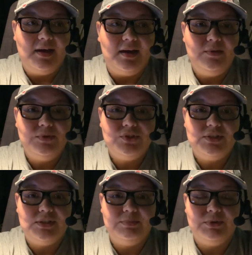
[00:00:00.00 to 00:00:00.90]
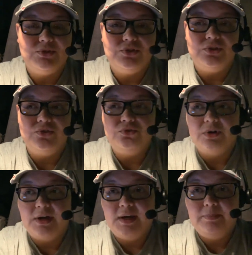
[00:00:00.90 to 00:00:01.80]
I was just supposed to
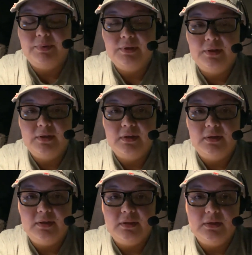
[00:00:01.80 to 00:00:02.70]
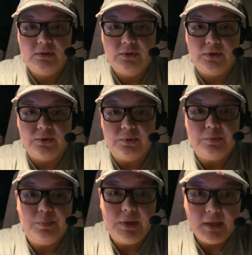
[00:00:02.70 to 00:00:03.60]
drop the
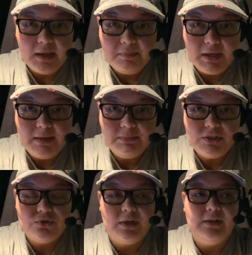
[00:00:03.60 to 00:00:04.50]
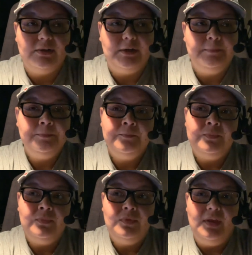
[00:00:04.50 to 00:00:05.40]
load, pick up my empty trailer,
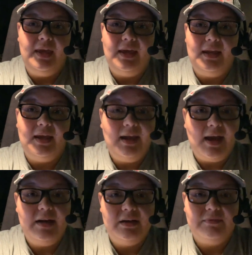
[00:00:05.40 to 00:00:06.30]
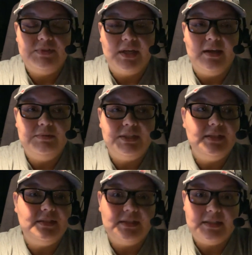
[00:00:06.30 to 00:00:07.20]
and I had enough time to
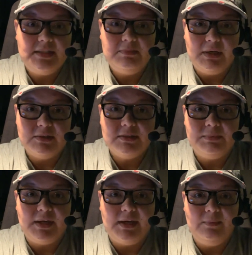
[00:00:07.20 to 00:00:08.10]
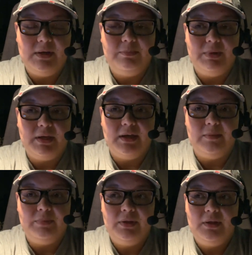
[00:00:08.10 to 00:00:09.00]
get 16 miles up the highway to pick
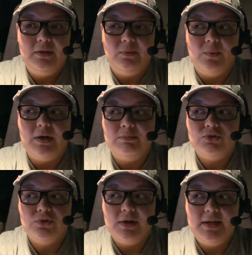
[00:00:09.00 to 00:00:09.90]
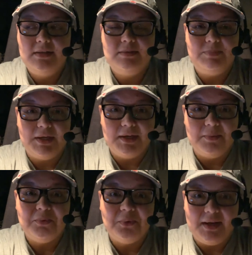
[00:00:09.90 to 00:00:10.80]
up what I'm trying to pick
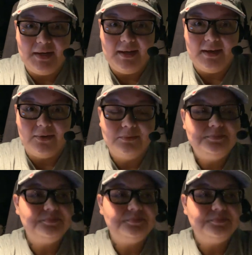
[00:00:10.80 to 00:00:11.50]
up right now.